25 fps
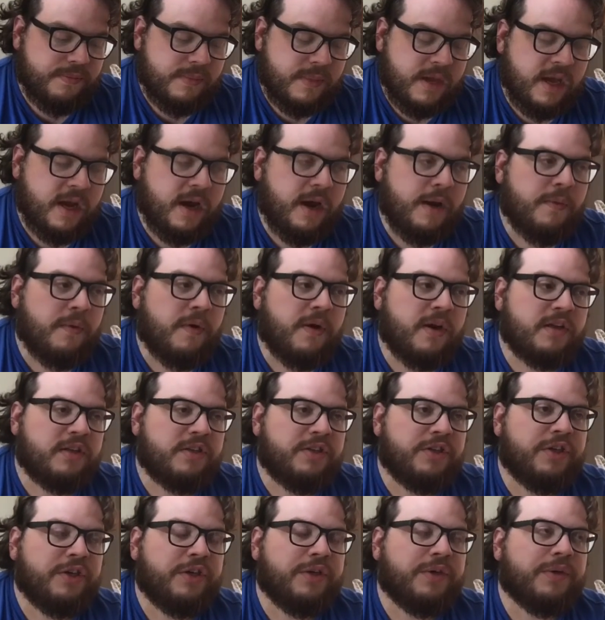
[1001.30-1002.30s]
And I want
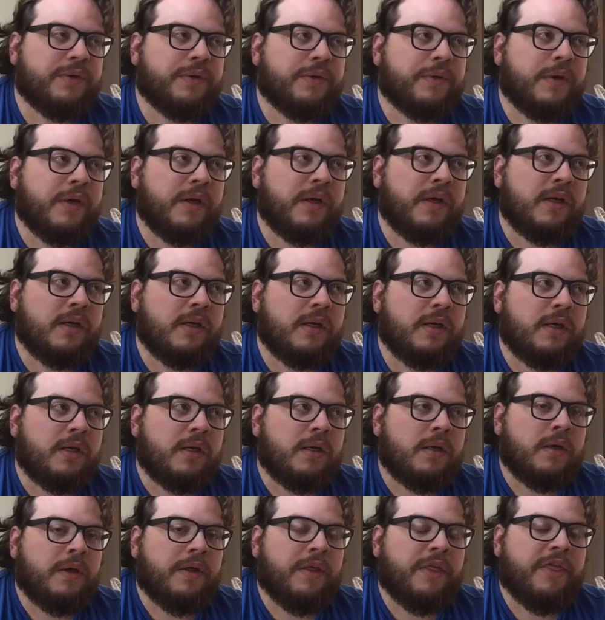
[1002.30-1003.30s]
to
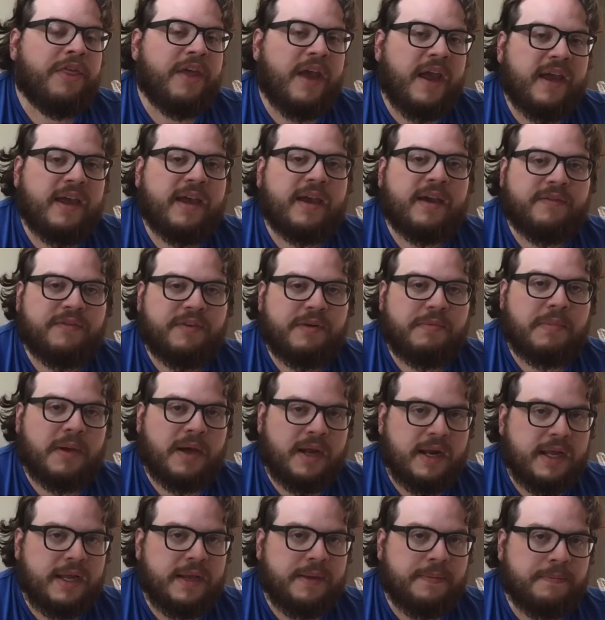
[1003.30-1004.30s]
thank
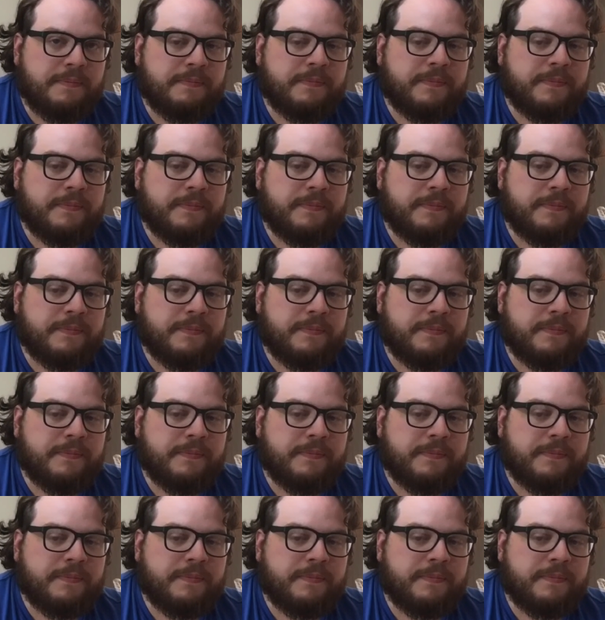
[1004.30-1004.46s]
everybody,